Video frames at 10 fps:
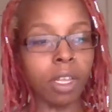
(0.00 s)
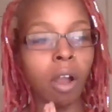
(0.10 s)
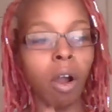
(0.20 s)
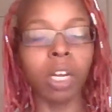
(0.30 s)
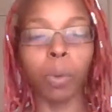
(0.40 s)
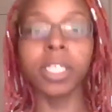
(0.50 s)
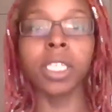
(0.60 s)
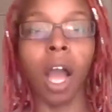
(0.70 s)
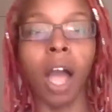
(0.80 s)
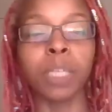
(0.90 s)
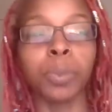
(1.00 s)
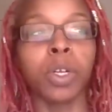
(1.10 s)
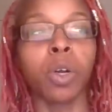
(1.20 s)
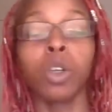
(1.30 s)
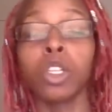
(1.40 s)
on the way to the
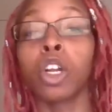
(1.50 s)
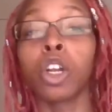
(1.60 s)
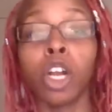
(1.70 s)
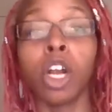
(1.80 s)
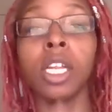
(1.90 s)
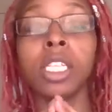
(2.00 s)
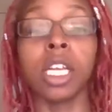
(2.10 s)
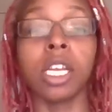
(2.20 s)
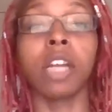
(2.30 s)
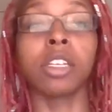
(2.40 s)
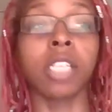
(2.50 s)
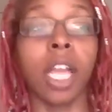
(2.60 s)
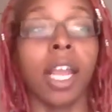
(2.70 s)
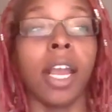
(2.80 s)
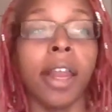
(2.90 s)
hospital, your girl is in there
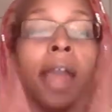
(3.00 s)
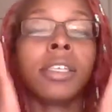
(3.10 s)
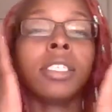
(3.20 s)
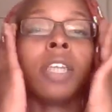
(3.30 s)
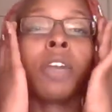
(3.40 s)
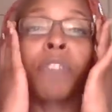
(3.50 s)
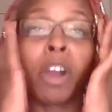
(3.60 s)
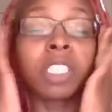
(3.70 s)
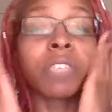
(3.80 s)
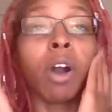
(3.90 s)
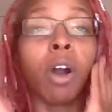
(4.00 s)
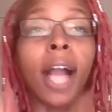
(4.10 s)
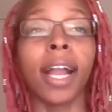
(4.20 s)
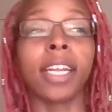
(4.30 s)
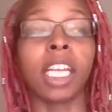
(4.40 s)
saying, first of all,
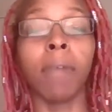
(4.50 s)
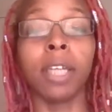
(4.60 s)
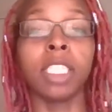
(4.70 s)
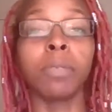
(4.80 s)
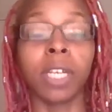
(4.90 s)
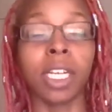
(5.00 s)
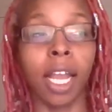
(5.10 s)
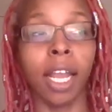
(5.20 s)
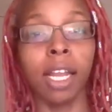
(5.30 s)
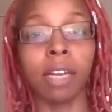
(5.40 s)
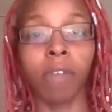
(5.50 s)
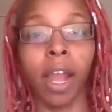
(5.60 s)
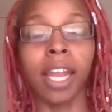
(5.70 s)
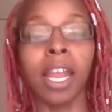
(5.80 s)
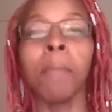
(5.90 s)
I got to get my Jeep Renegade,
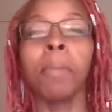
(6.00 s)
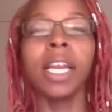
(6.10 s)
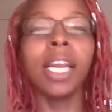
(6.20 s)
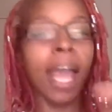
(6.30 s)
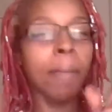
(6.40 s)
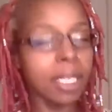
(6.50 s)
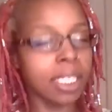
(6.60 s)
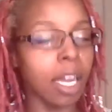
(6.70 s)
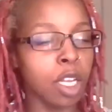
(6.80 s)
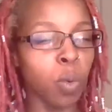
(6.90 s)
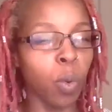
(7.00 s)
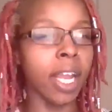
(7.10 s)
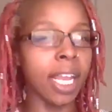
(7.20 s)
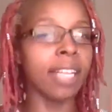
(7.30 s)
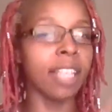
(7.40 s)
right? But let me tell you
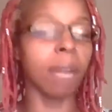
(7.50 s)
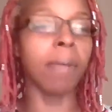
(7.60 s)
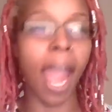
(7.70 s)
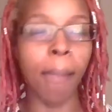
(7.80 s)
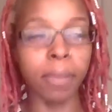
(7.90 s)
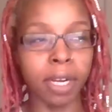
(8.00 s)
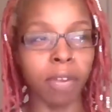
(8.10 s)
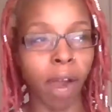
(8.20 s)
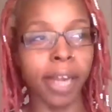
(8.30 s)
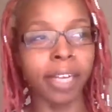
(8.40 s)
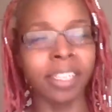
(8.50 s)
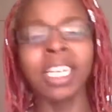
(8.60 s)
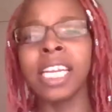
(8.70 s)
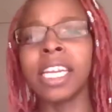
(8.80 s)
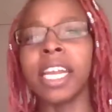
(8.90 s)
what ended up happening, right?
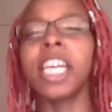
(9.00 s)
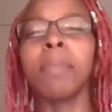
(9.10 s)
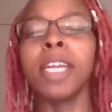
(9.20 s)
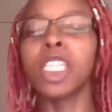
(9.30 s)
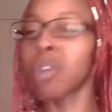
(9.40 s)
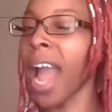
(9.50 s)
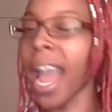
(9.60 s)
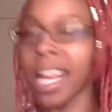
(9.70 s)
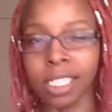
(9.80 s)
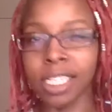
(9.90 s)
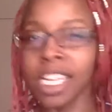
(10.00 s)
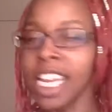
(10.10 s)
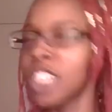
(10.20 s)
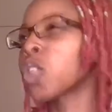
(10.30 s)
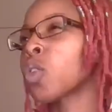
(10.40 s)
The enemy tries it.
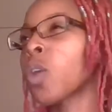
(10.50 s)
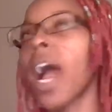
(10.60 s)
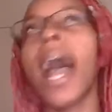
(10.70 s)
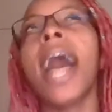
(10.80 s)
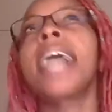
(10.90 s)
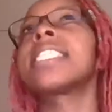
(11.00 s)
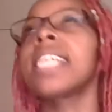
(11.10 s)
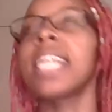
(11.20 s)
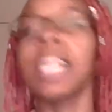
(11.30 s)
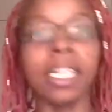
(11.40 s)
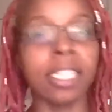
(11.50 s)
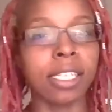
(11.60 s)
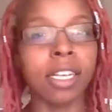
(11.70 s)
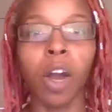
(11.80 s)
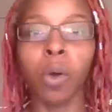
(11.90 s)
He tries it,
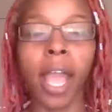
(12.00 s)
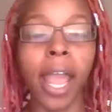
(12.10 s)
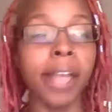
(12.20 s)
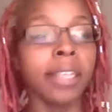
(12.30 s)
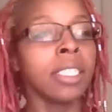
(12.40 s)
okay?